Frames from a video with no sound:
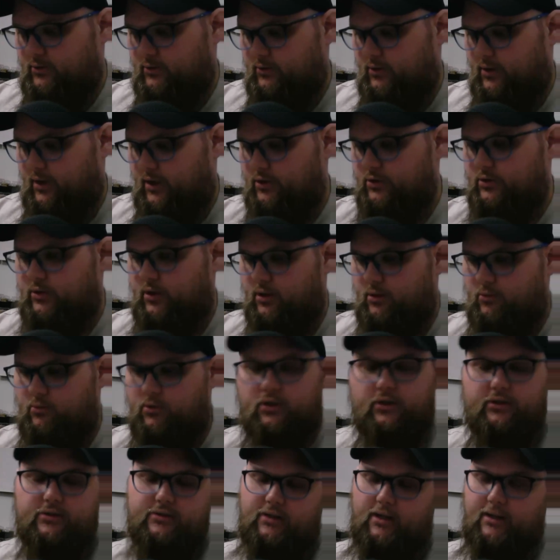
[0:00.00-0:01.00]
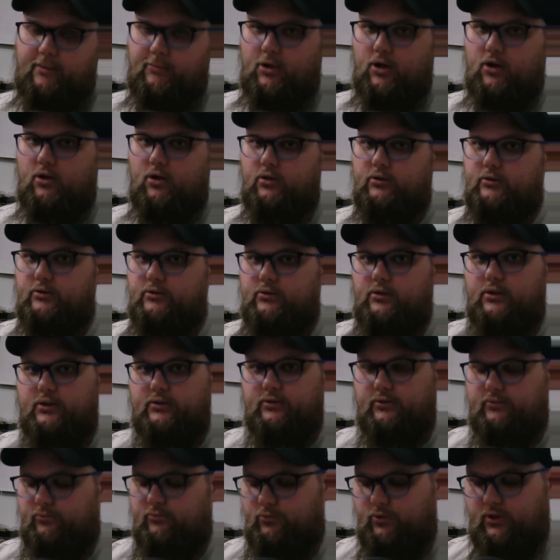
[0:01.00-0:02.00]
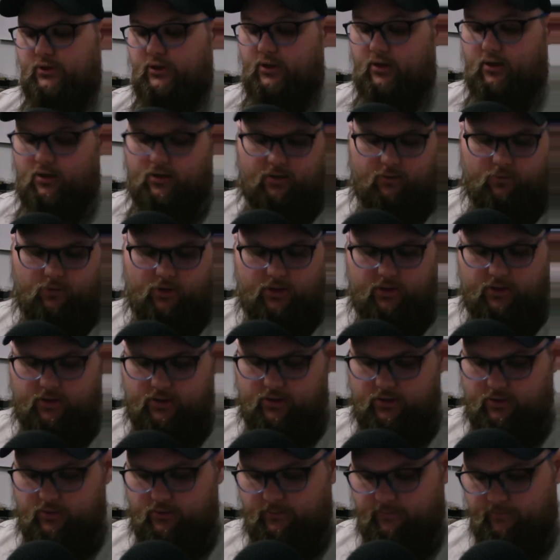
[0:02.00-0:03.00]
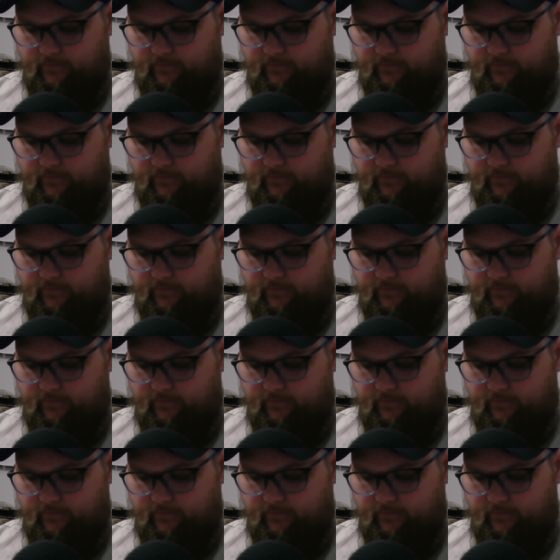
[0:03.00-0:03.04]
just kind of wanted to slam cards. That's really all I wanted to do.